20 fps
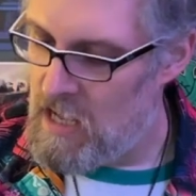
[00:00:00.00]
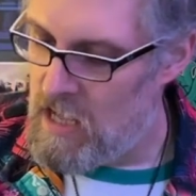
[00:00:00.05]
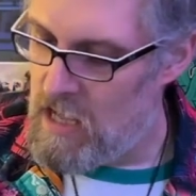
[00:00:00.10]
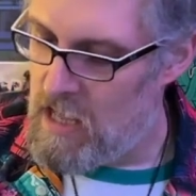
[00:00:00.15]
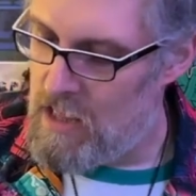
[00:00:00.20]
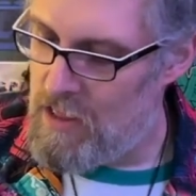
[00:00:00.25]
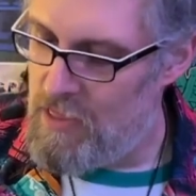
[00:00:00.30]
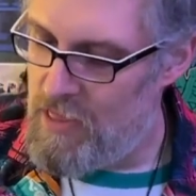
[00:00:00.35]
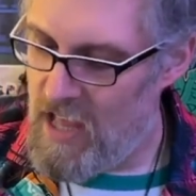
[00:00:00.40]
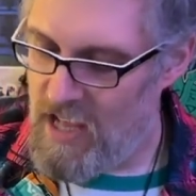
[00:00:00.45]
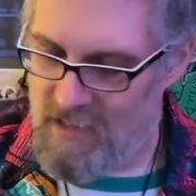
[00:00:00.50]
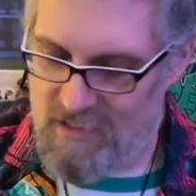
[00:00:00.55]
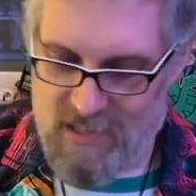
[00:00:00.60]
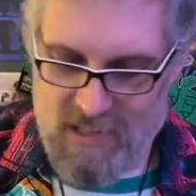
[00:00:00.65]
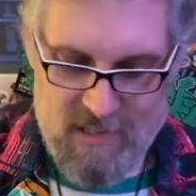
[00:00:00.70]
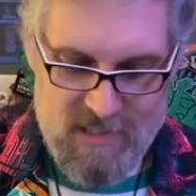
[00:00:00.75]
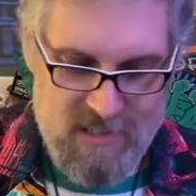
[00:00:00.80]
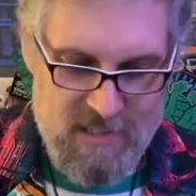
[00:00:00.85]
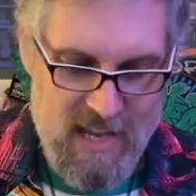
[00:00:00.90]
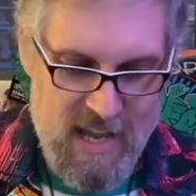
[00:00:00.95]
This
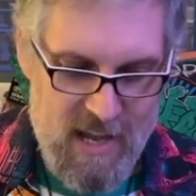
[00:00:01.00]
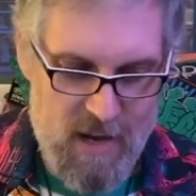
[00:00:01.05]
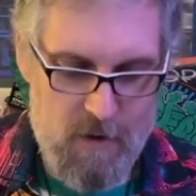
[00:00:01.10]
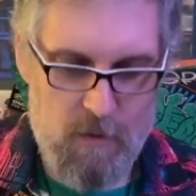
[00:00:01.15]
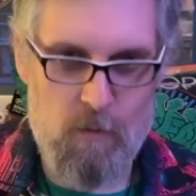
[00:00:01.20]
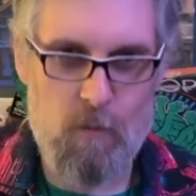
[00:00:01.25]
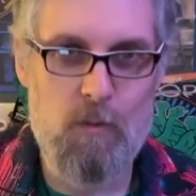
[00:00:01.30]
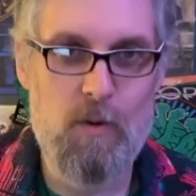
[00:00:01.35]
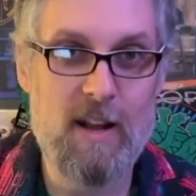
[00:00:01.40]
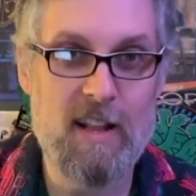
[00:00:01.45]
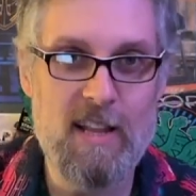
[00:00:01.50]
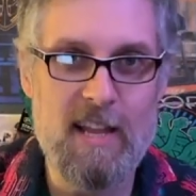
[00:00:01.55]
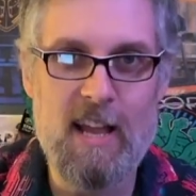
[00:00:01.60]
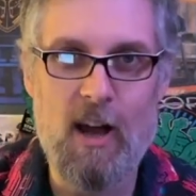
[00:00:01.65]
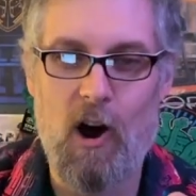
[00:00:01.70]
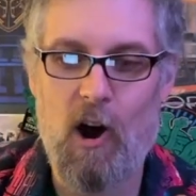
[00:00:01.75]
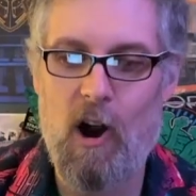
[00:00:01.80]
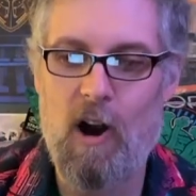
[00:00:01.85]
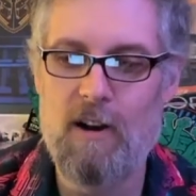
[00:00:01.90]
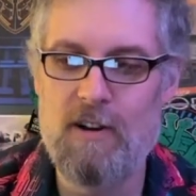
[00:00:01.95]
is really
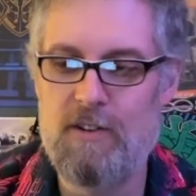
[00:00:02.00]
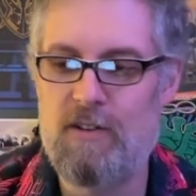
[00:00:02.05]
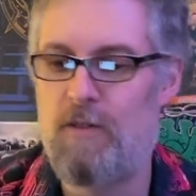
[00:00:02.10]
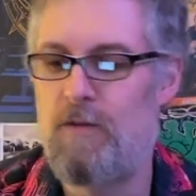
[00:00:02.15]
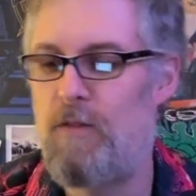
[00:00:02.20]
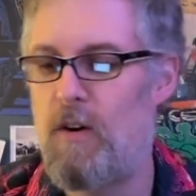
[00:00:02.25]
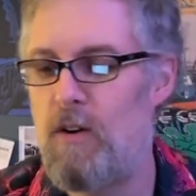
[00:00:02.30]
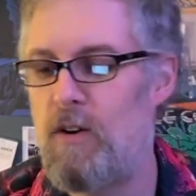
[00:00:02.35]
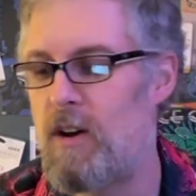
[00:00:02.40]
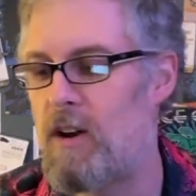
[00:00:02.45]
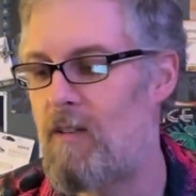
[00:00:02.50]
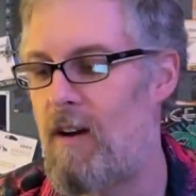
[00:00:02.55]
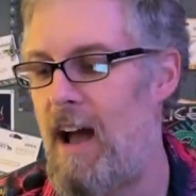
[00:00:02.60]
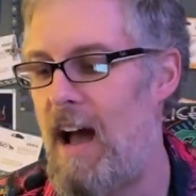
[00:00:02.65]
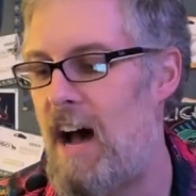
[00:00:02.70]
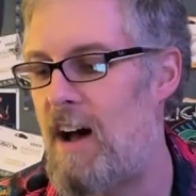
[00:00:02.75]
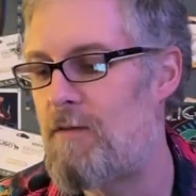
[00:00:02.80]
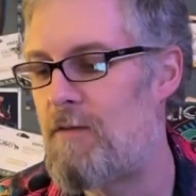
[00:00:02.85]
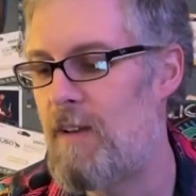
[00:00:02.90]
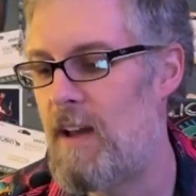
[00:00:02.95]
hard to
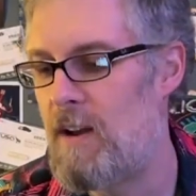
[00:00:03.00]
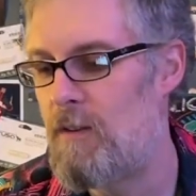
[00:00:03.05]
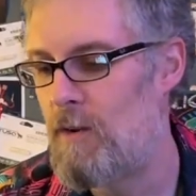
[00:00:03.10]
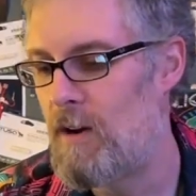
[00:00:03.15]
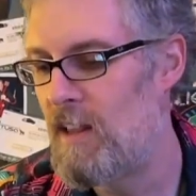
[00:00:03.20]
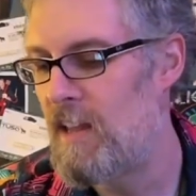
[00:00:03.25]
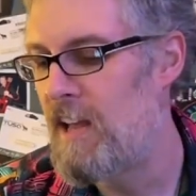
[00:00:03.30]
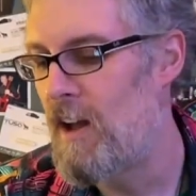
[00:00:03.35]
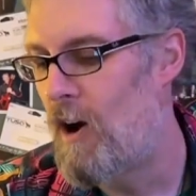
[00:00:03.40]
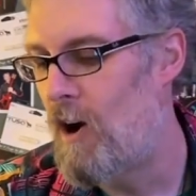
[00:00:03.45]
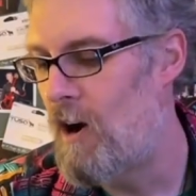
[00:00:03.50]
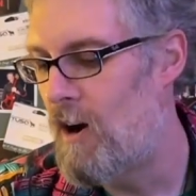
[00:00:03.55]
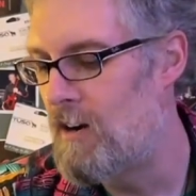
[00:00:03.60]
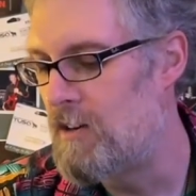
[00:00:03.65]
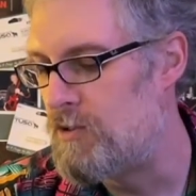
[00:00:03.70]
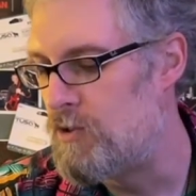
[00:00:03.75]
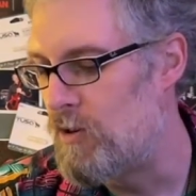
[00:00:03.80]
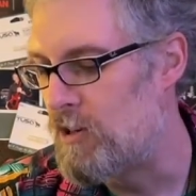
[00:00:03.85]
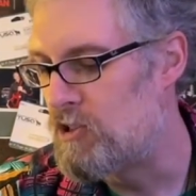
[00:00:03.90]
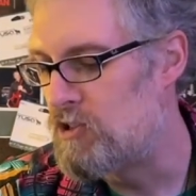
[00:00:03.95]
photograph and really hard
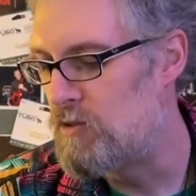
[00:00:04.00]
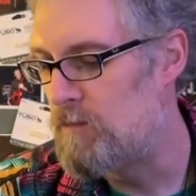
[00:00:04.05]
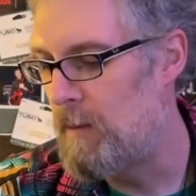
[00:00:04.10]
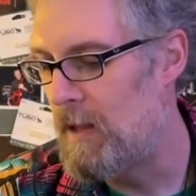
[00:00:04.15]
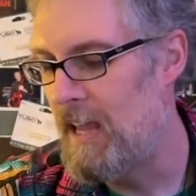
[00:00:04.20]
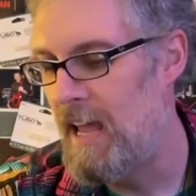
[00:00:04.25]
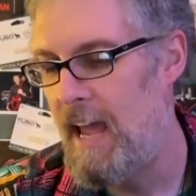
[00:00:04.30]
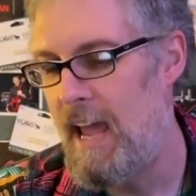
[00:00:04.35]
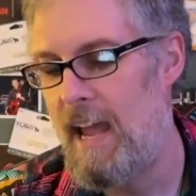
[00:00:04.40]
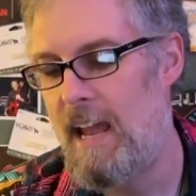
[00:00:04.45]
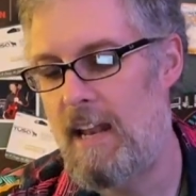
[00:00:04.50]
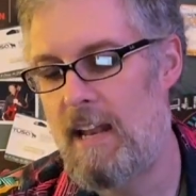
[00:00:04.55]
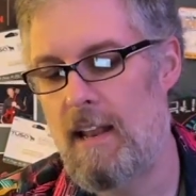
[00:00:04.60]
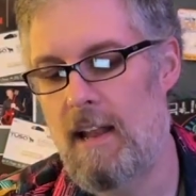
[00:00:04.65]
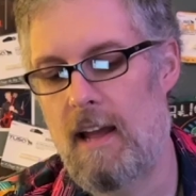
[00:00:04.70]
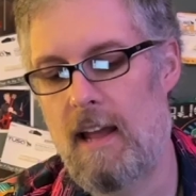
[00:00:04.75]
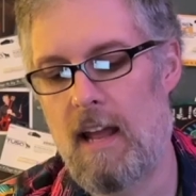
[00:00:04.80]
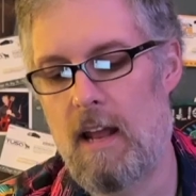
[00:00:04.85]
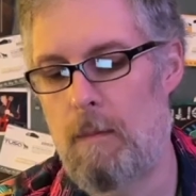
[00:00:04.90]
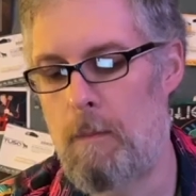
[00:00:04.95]
to explain
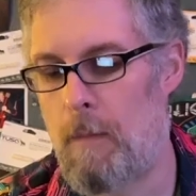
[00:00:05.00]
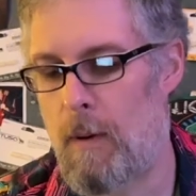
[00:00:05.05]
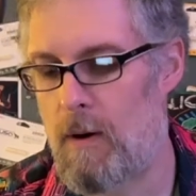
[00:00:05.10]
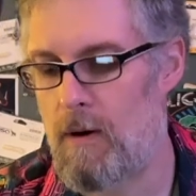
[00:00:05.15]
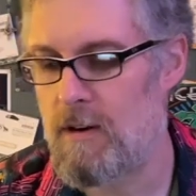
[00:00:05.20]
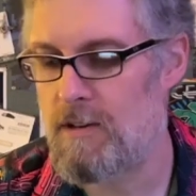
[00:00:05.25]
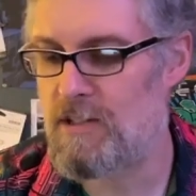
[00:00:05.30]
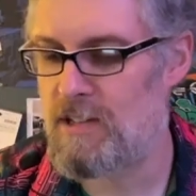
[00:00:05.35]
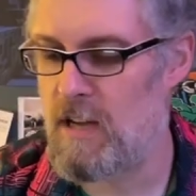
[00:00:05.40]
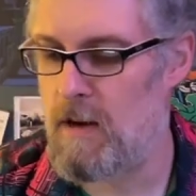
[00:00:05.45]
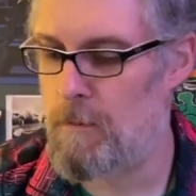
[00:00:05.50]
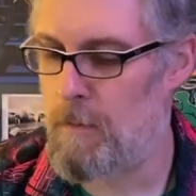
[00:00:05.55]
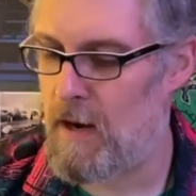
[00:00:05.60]
in person,